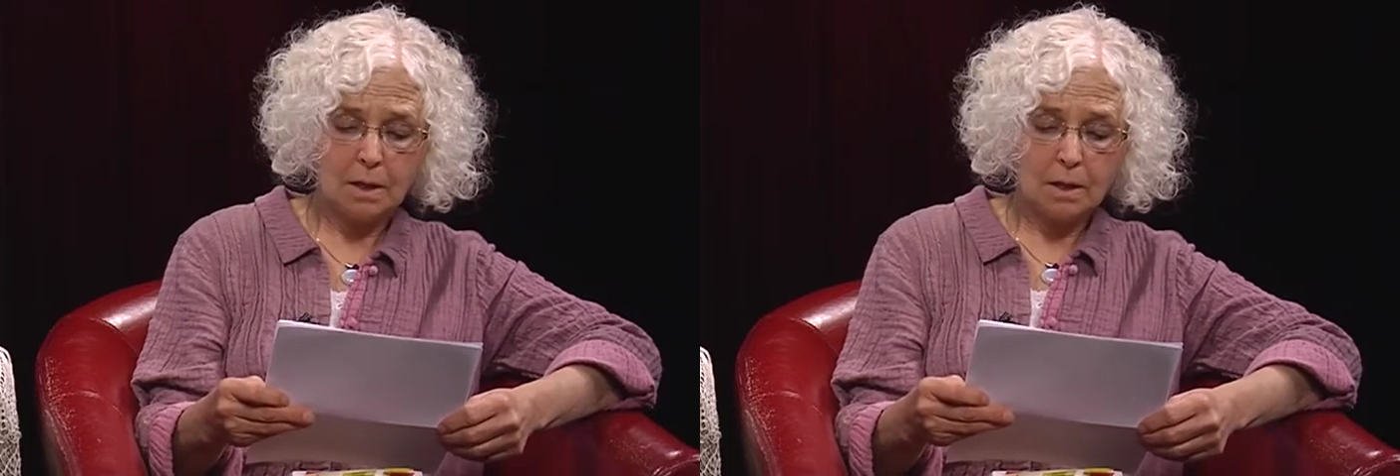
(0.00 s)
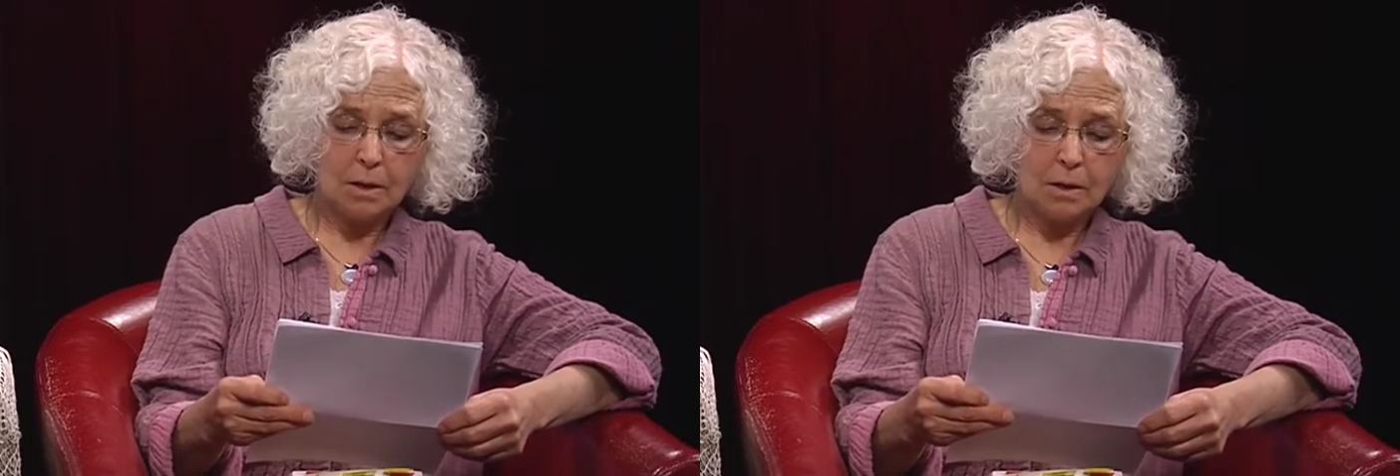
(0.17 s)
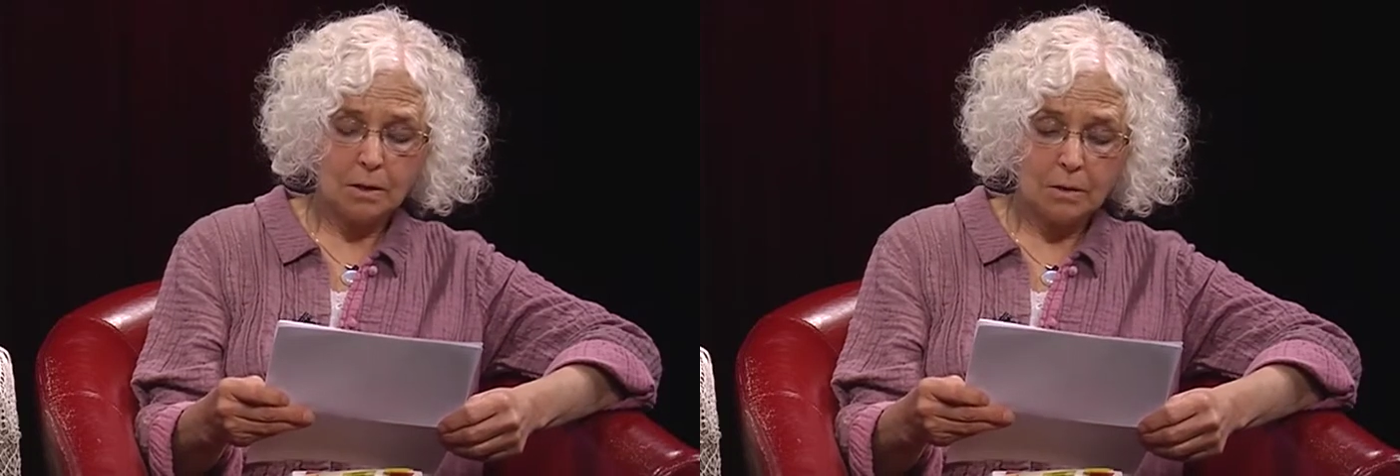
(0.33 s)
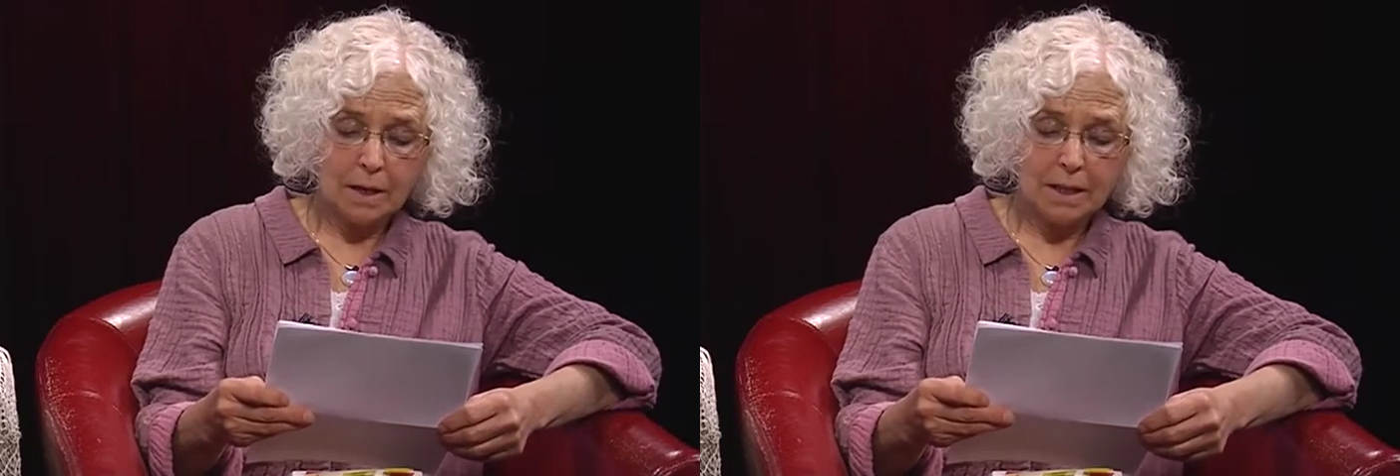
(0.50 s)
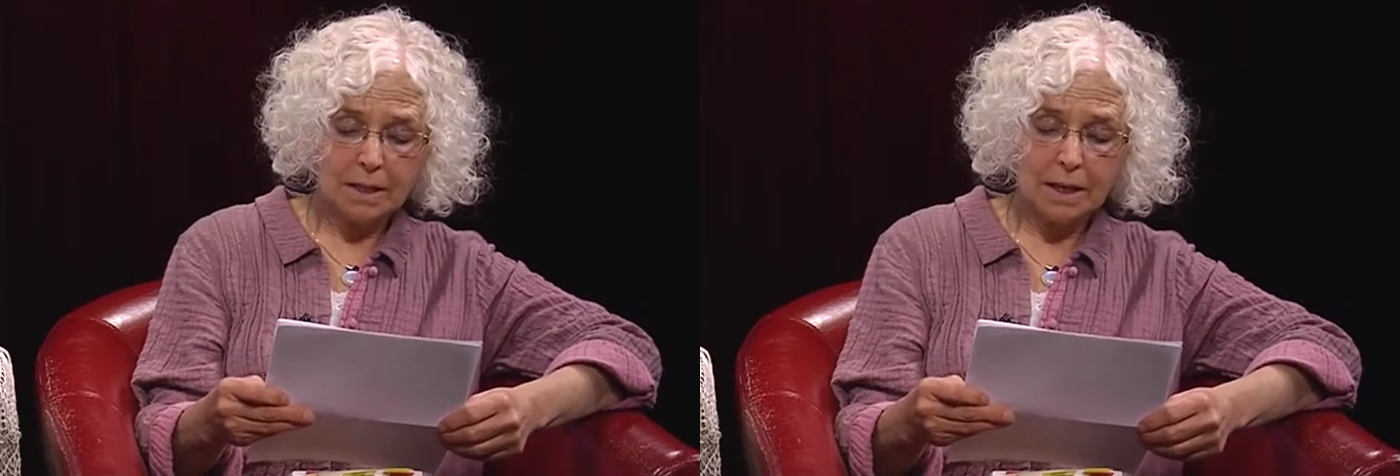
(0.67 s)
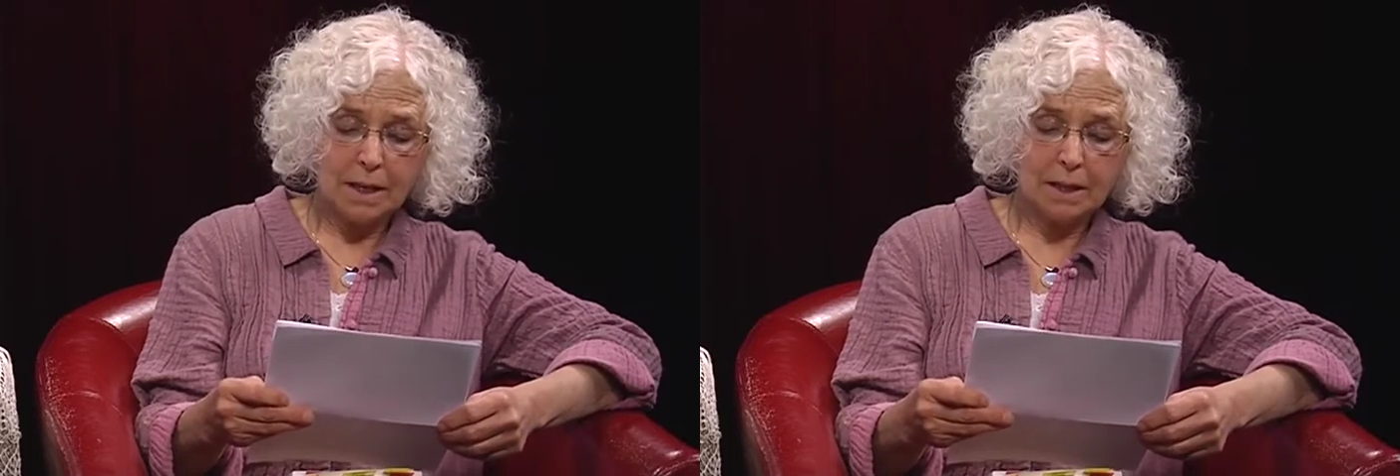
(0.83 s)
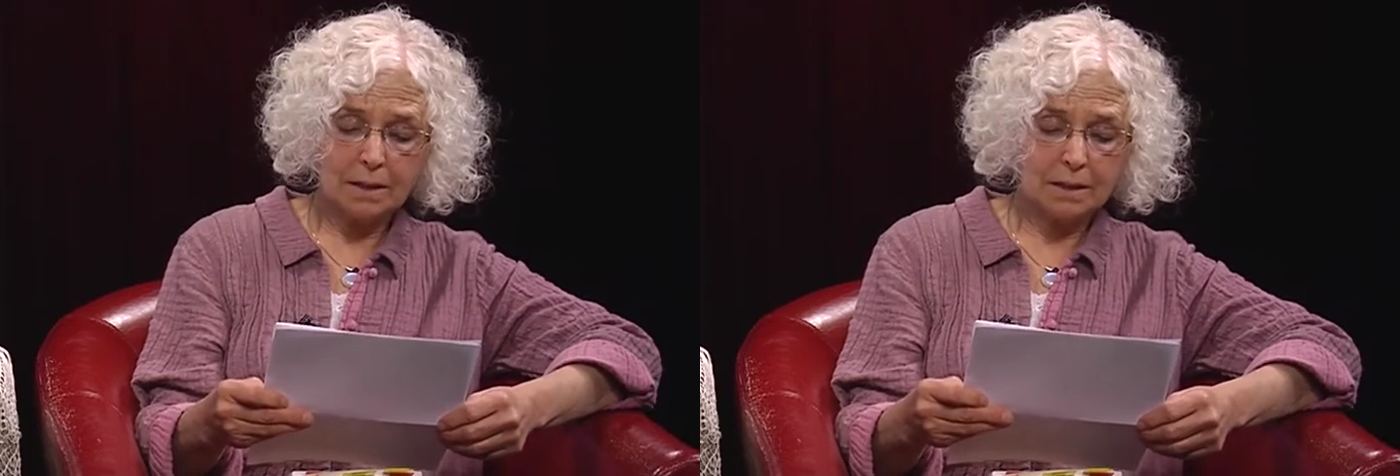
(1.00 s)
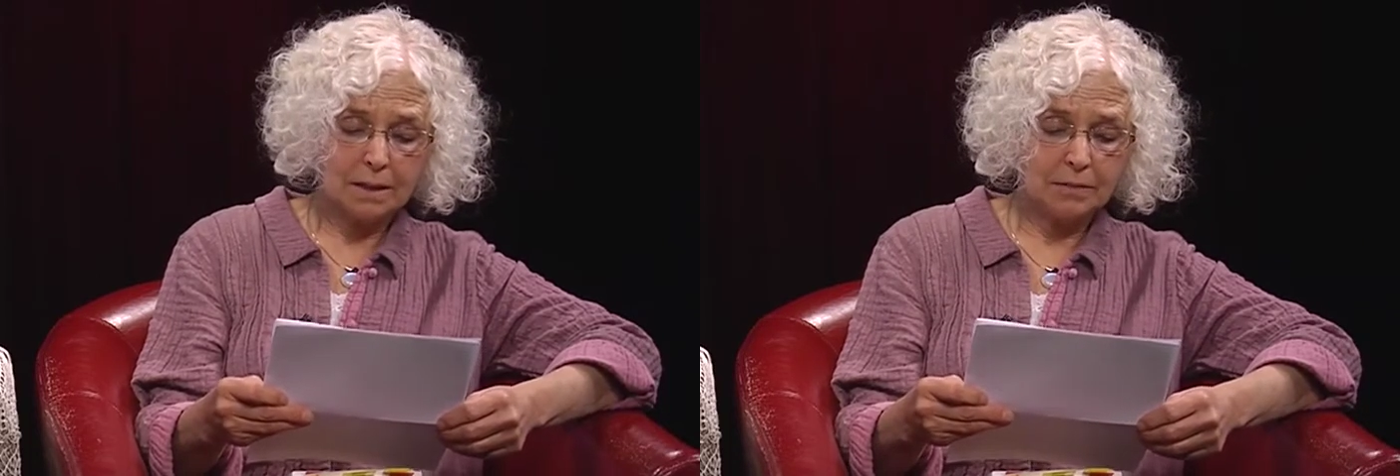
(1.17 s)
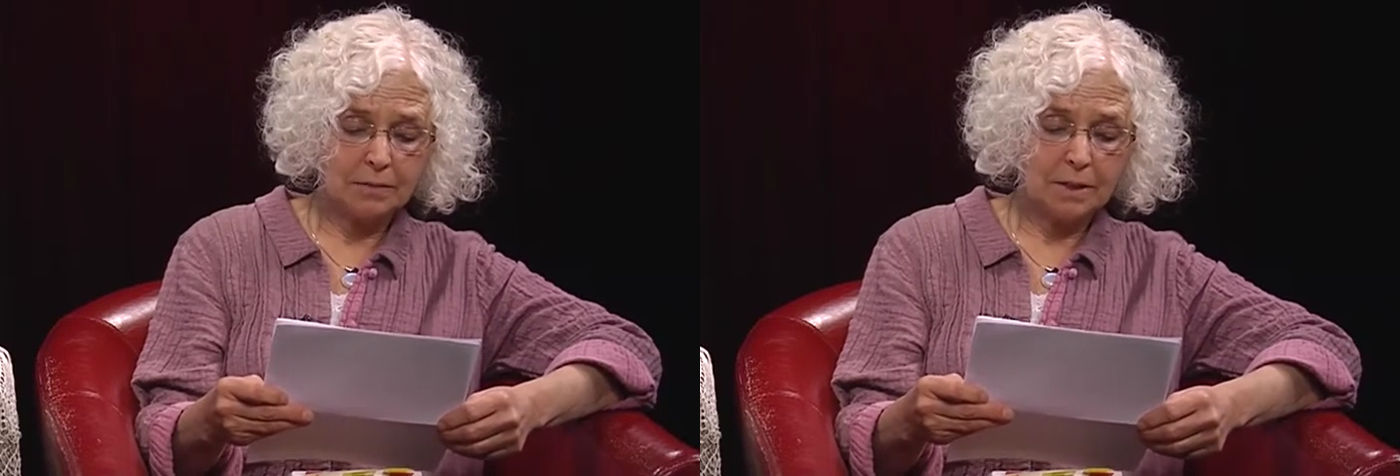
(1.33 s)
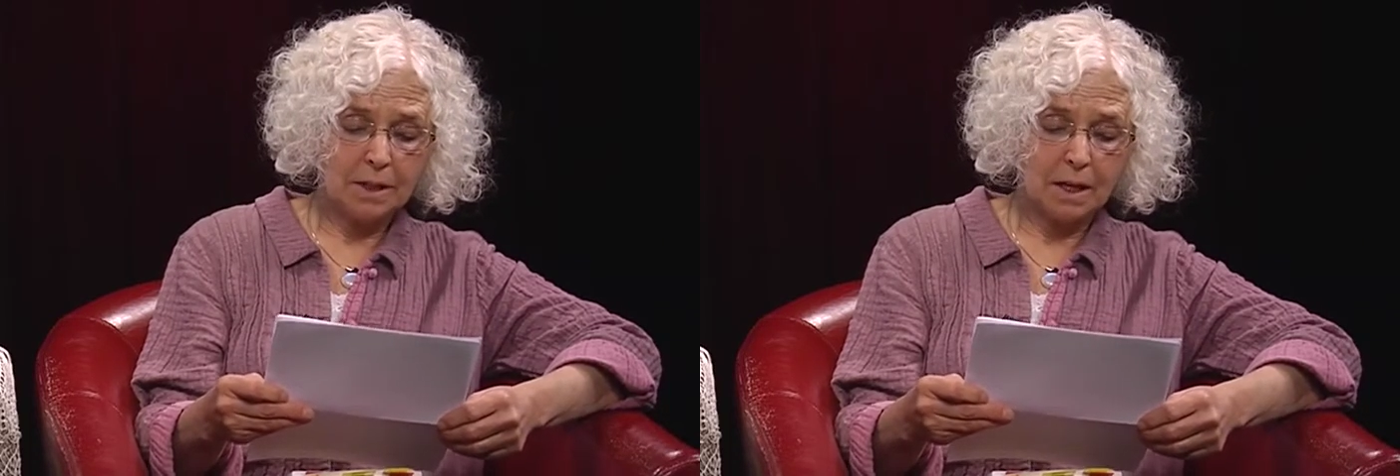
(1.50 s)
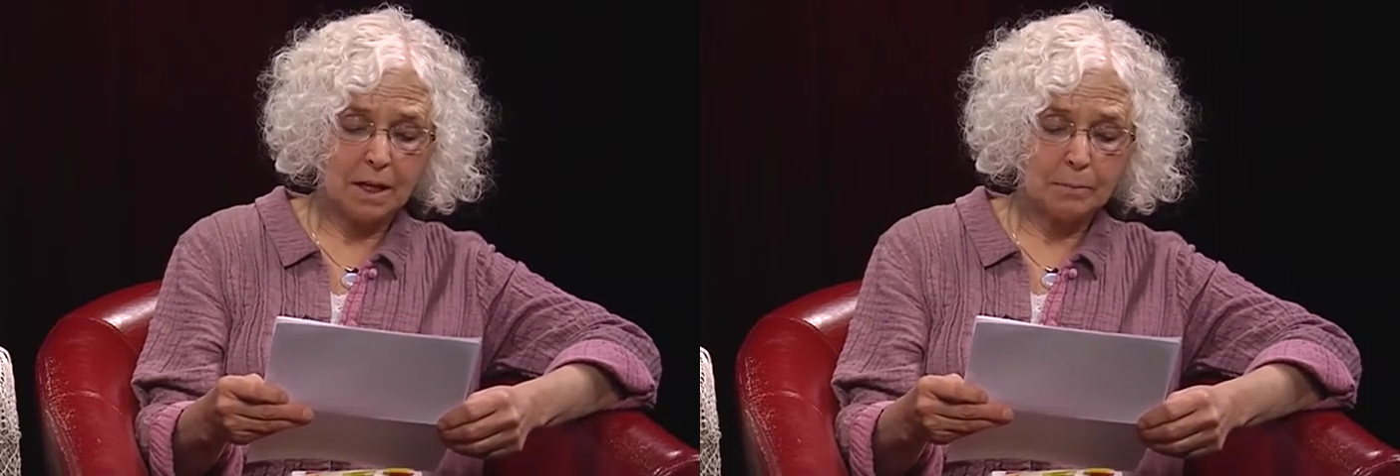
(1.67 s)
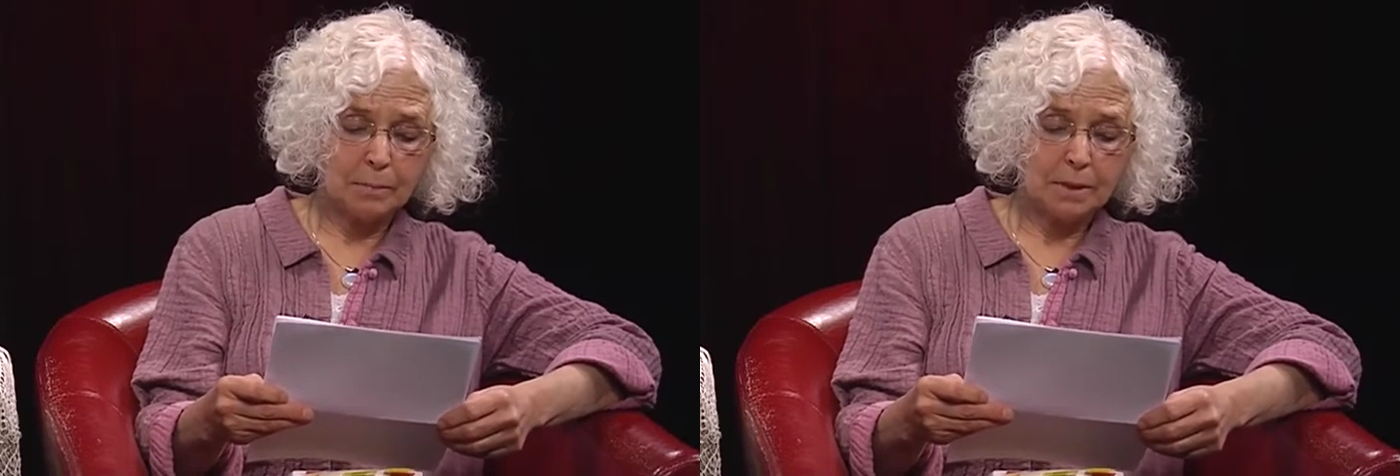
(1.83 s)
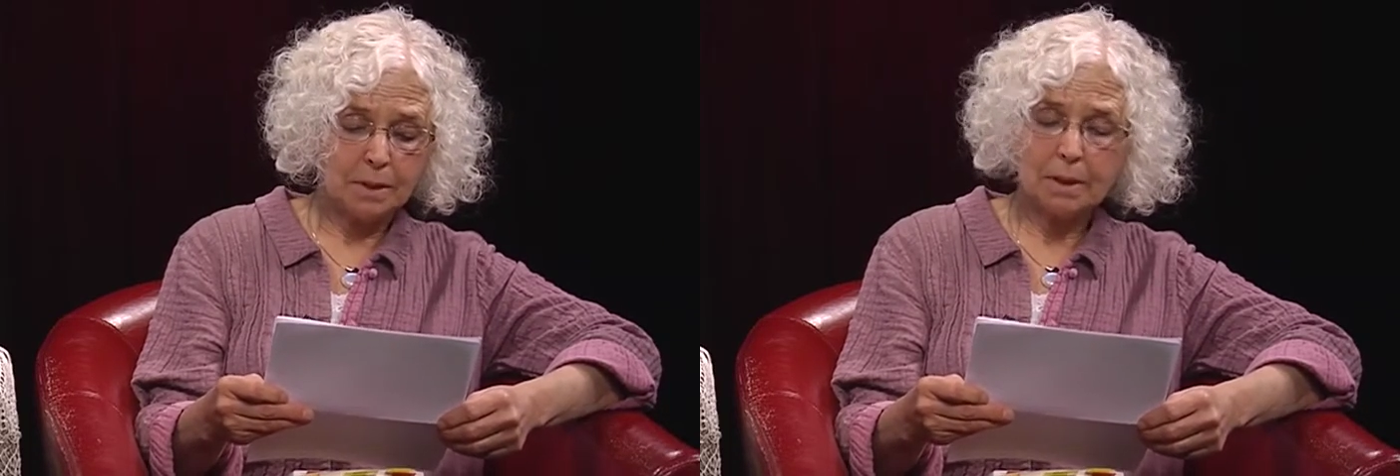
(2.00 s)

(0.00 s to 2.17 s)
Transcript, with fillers: her great head lifted up,